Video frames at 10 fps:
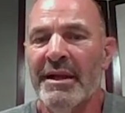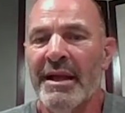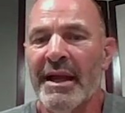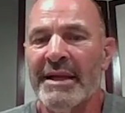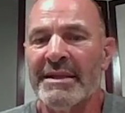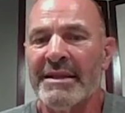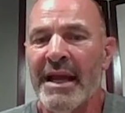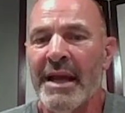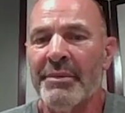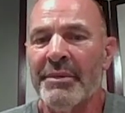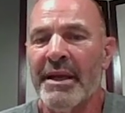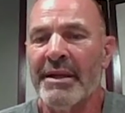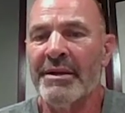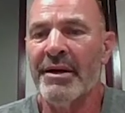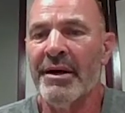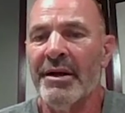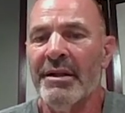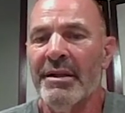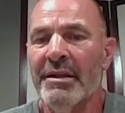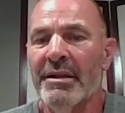I stop and I
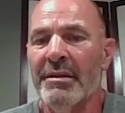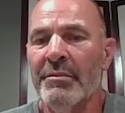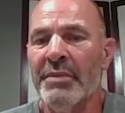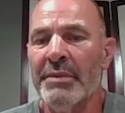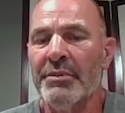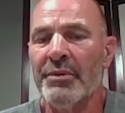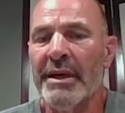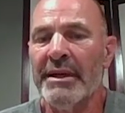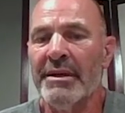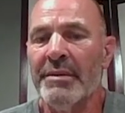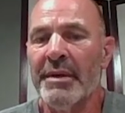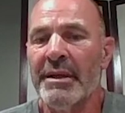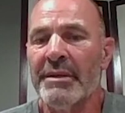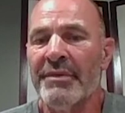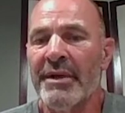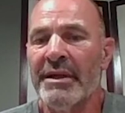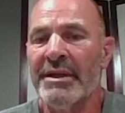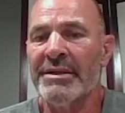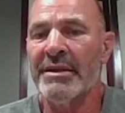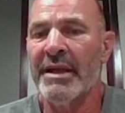call people right into my
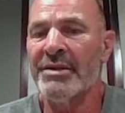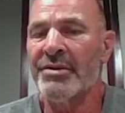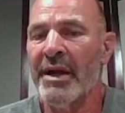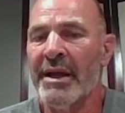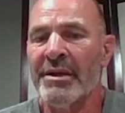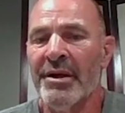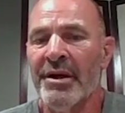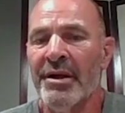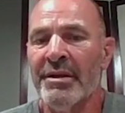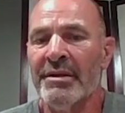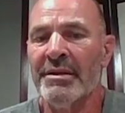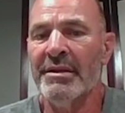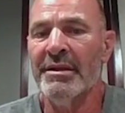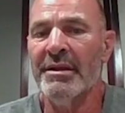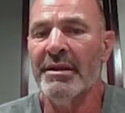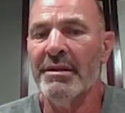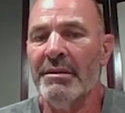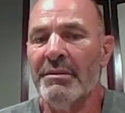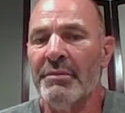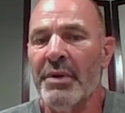foundation. I try and call and
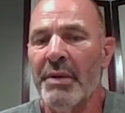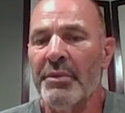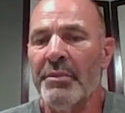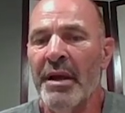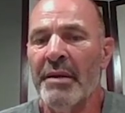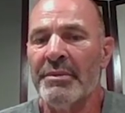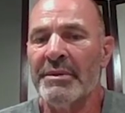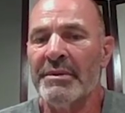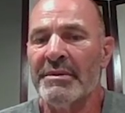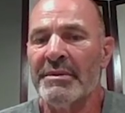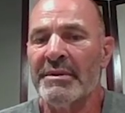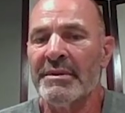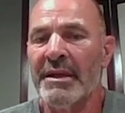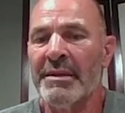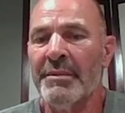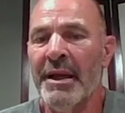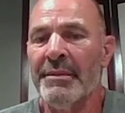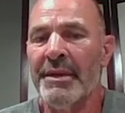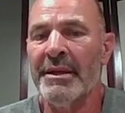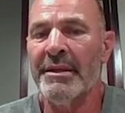pump them up and say, "Come on,
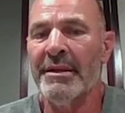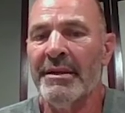man."